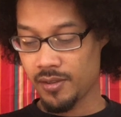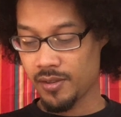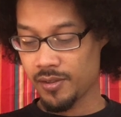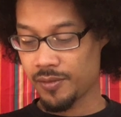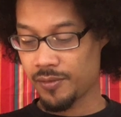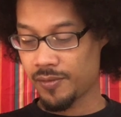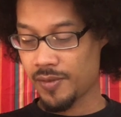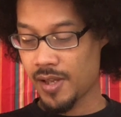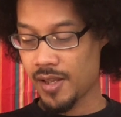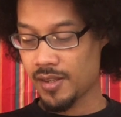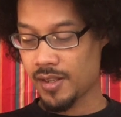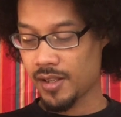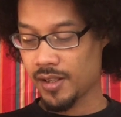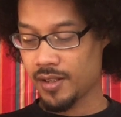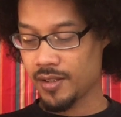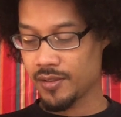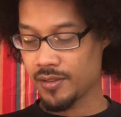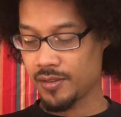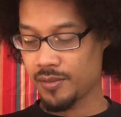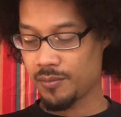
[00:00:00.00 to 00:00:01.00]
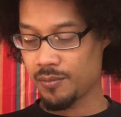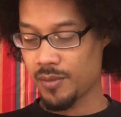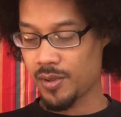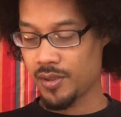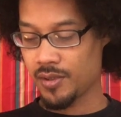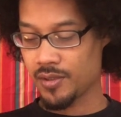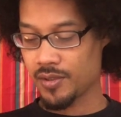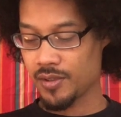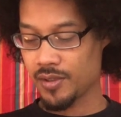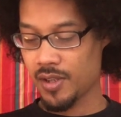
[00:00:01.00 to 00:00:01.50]
looks flat like Cousin
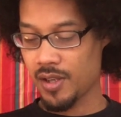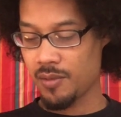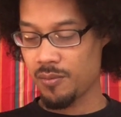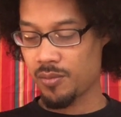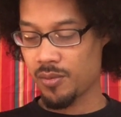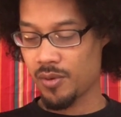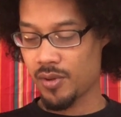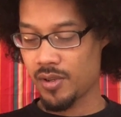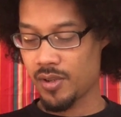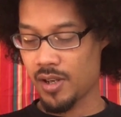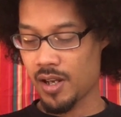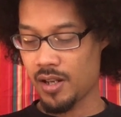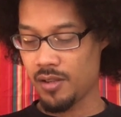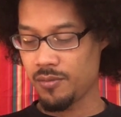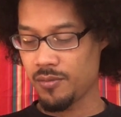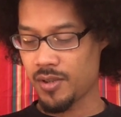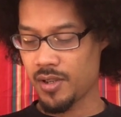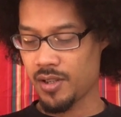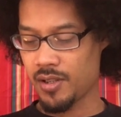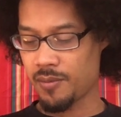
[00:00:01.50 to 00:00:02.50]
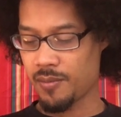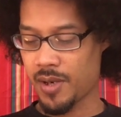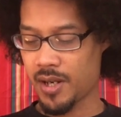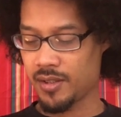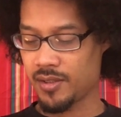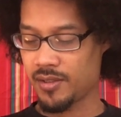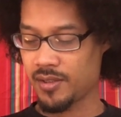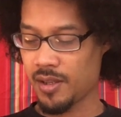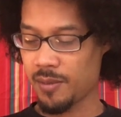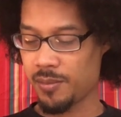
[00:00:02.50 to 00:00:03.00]
Mary's skateboard? I don't want anybody
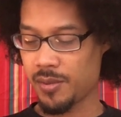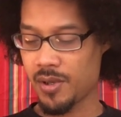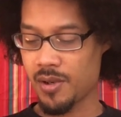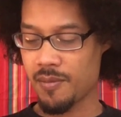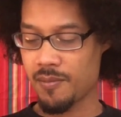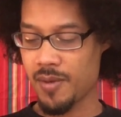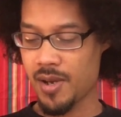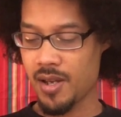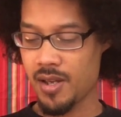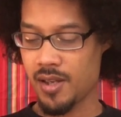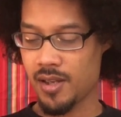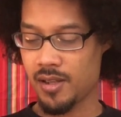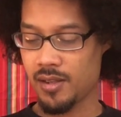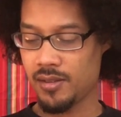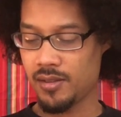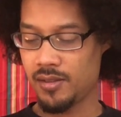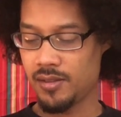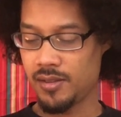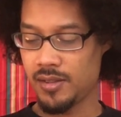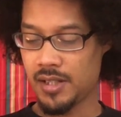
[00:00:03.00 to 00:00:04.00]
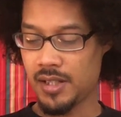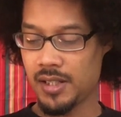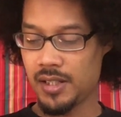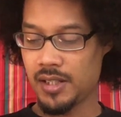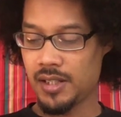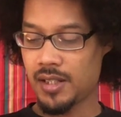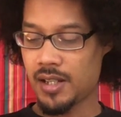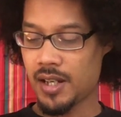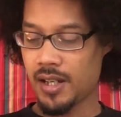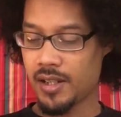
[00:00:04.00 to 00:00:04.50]
stepping on my head.
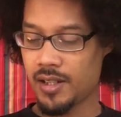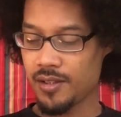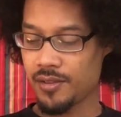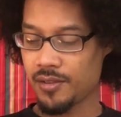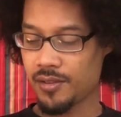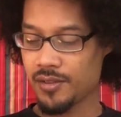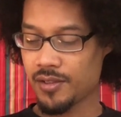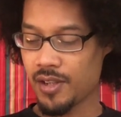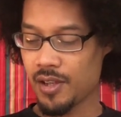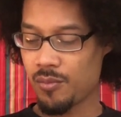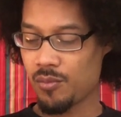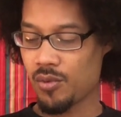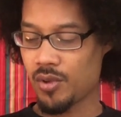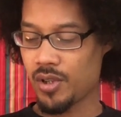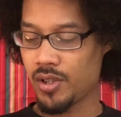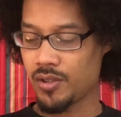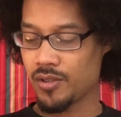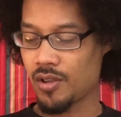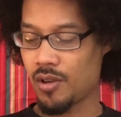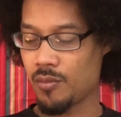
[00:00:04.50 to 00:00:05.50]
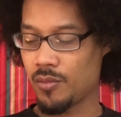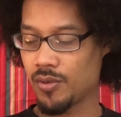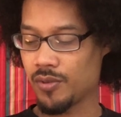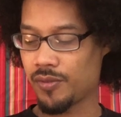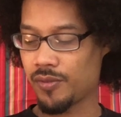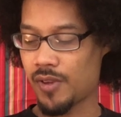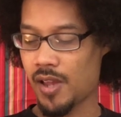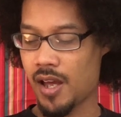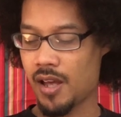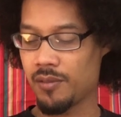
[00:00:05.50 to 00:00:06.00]
I guess her skateboard is almost
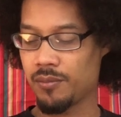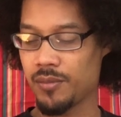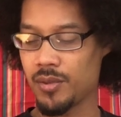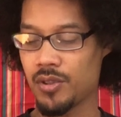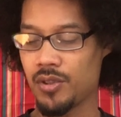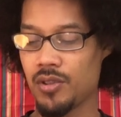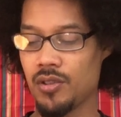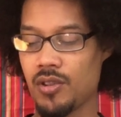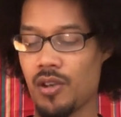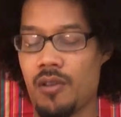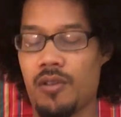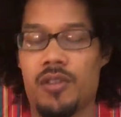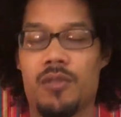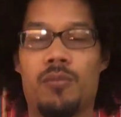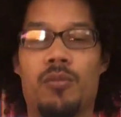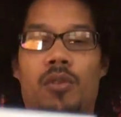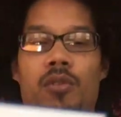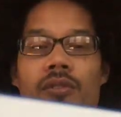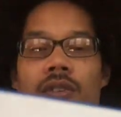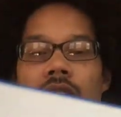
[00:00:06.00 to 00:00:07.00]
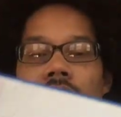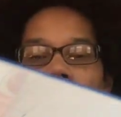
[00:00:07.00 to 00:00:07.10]
flat, but she's always moving